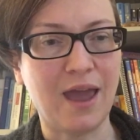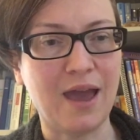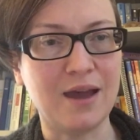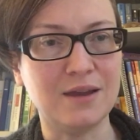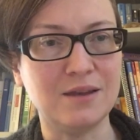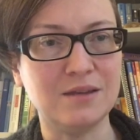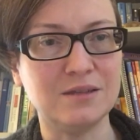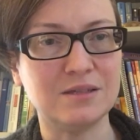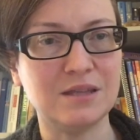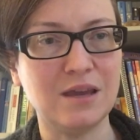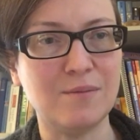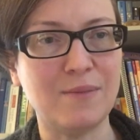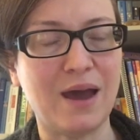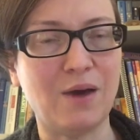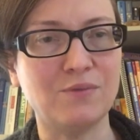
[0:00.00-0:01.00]
and the
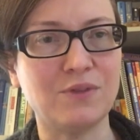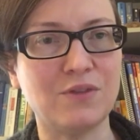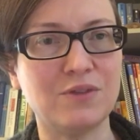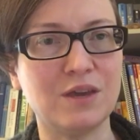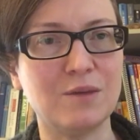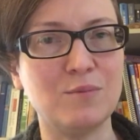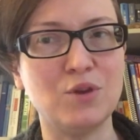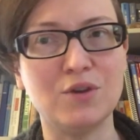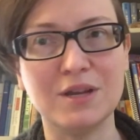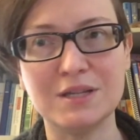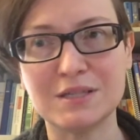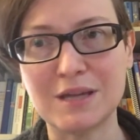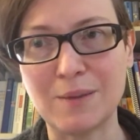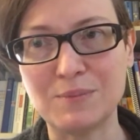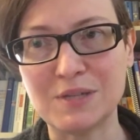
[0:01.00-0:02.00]
amount that the community
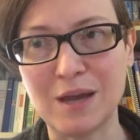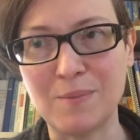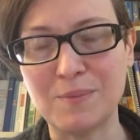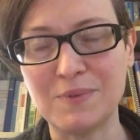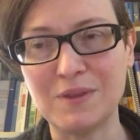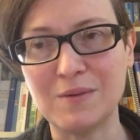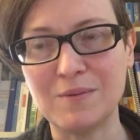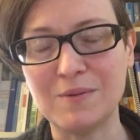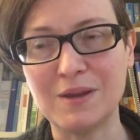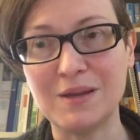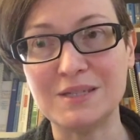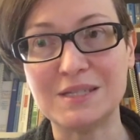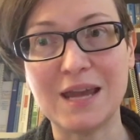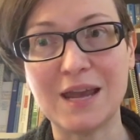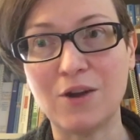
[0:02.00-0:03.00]
stepped up and the
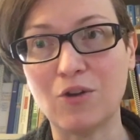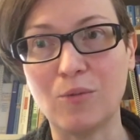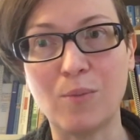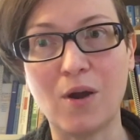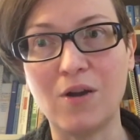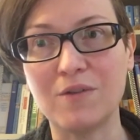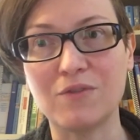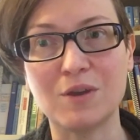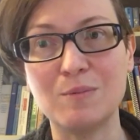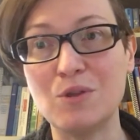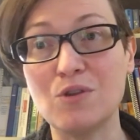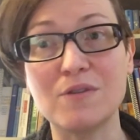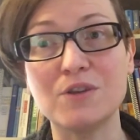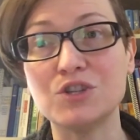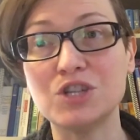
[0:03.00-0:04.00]
integral part of the
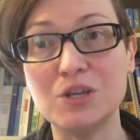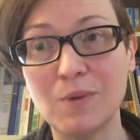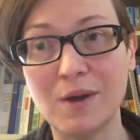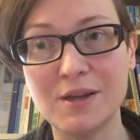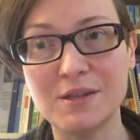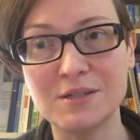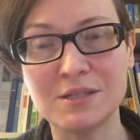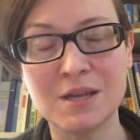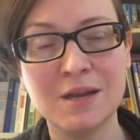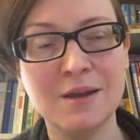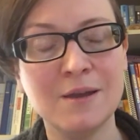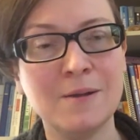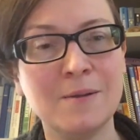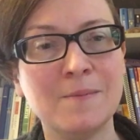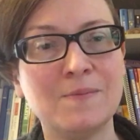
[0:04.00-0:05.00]
community that she was
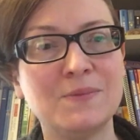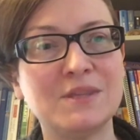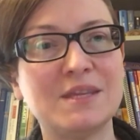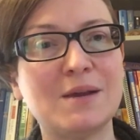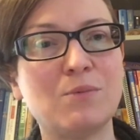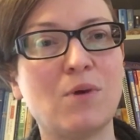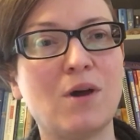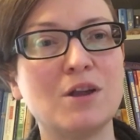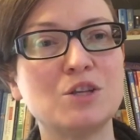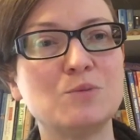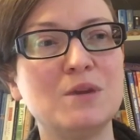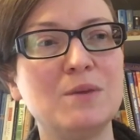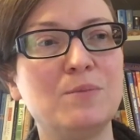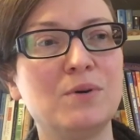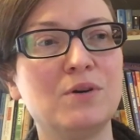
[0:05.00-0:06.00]
to watch
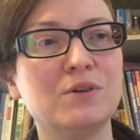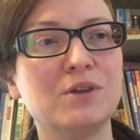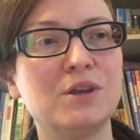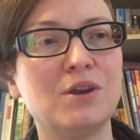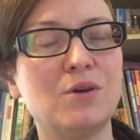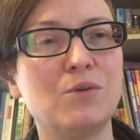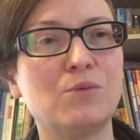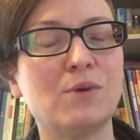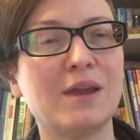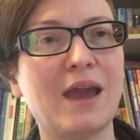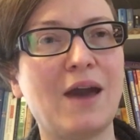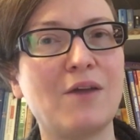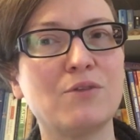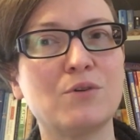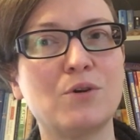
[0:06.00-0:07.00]
people, you know,
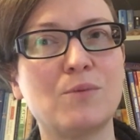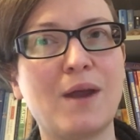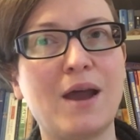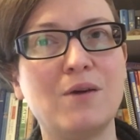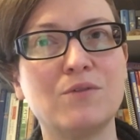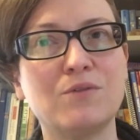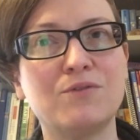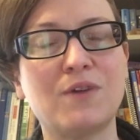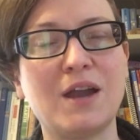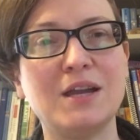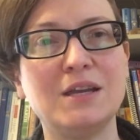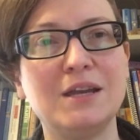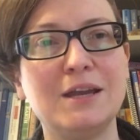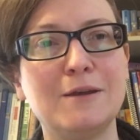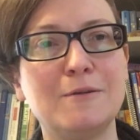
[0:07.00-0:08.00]
gather around
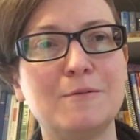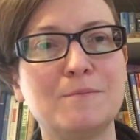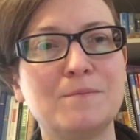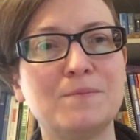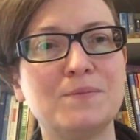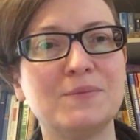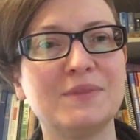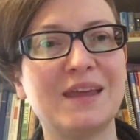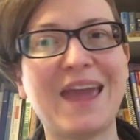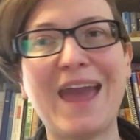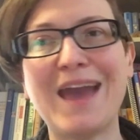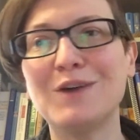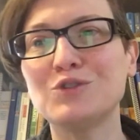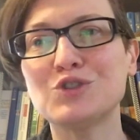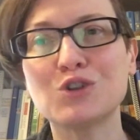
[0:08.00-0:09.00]
finding like
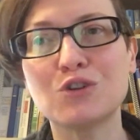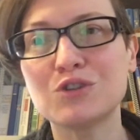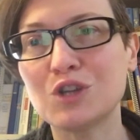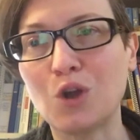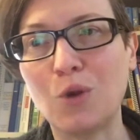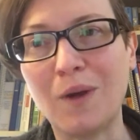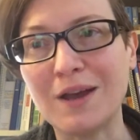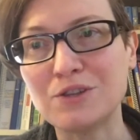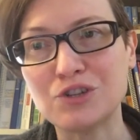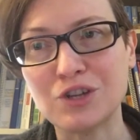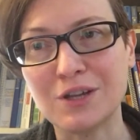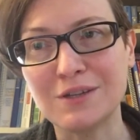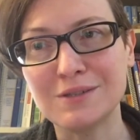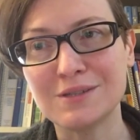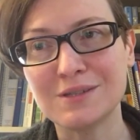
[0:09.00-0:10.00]
answers to
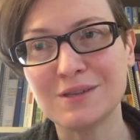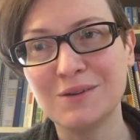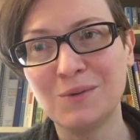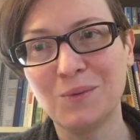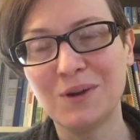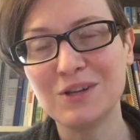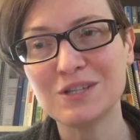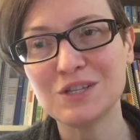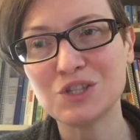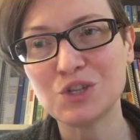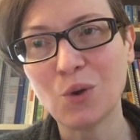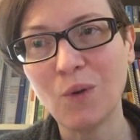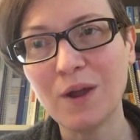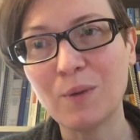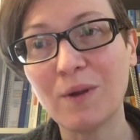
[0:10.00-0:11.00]
questions. What is this
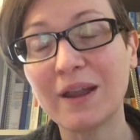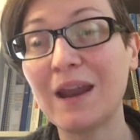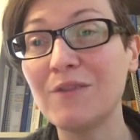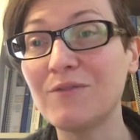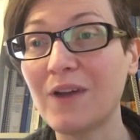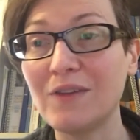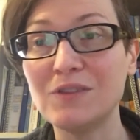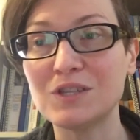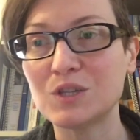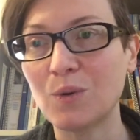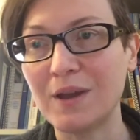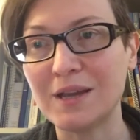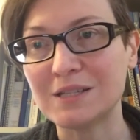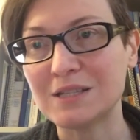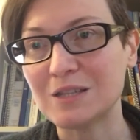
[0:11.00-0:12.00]
toy? Where can I find this
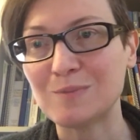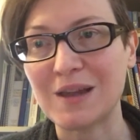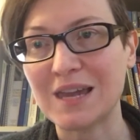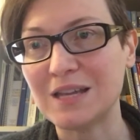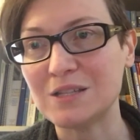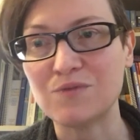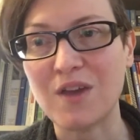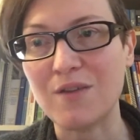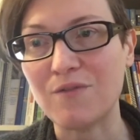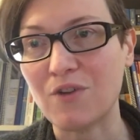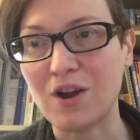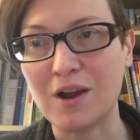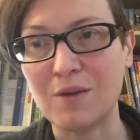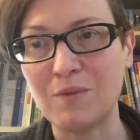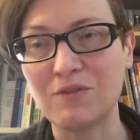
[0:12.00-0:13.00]
toy? Because it's my kid's
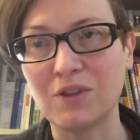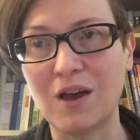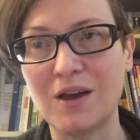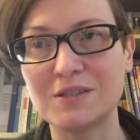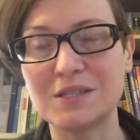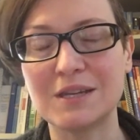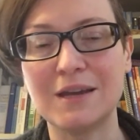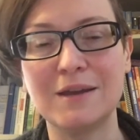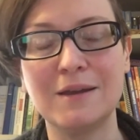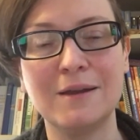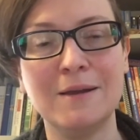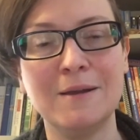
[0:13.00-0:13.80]
favorite and we've lost it